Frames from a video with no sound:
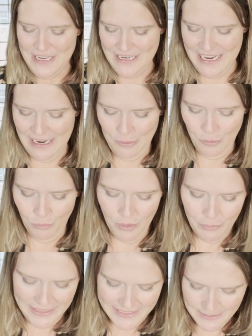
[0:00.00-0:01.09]
Now, what
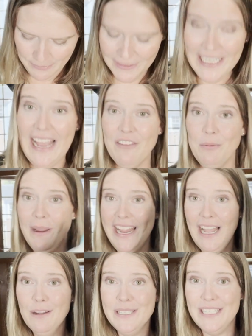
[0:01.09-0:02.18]
we typically have in my
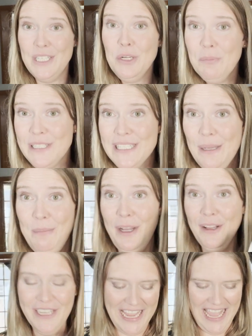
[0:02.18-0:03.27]
house is 2%
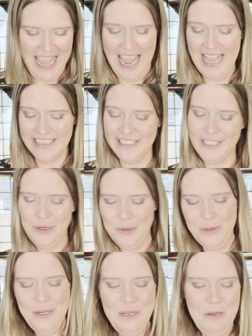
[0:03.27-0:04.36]
milk. And
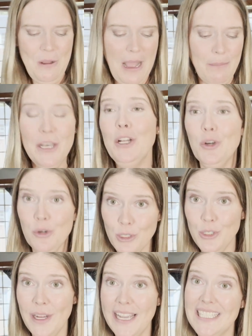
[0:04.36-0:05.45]
so I'm going to encourage
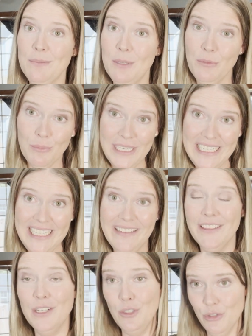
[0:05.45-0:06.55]
you guys to be reading
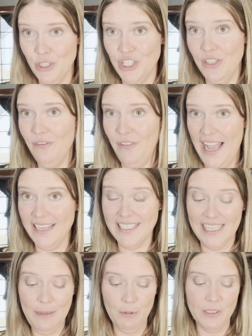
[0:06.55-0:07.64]
the nutrition facts
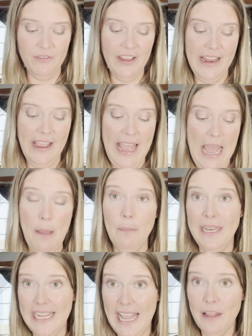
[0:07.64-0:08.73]
label to find out how
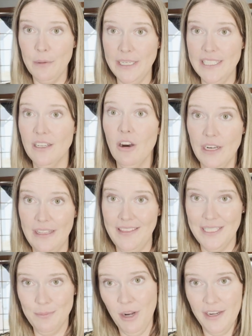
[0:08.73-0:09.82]
many calories are in
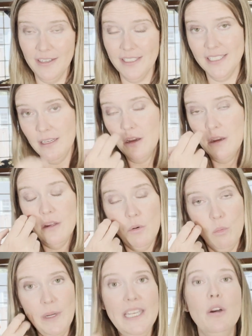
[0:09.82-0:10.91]
these products.
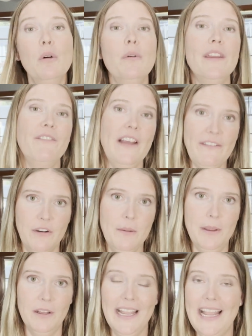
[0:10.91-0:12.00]
We know that fat-free
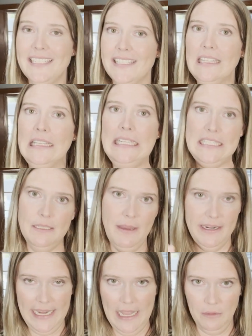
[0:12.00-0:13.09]
milk has the least amount
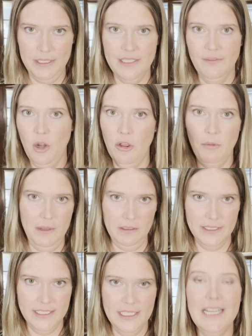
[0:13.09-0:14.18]
of calories of all the
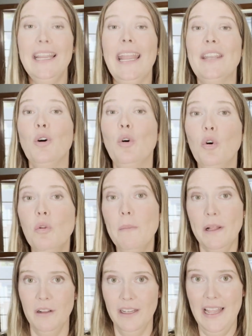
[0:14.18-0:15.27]
milks, and whole
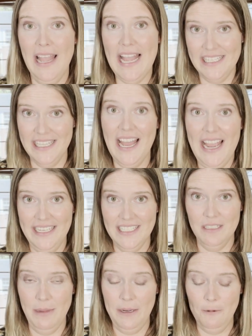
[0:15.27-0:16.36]
milk has the highest
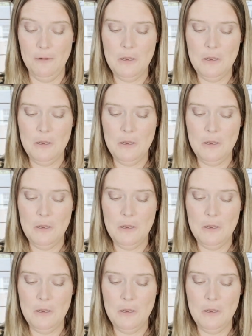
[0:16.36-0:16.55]
amount.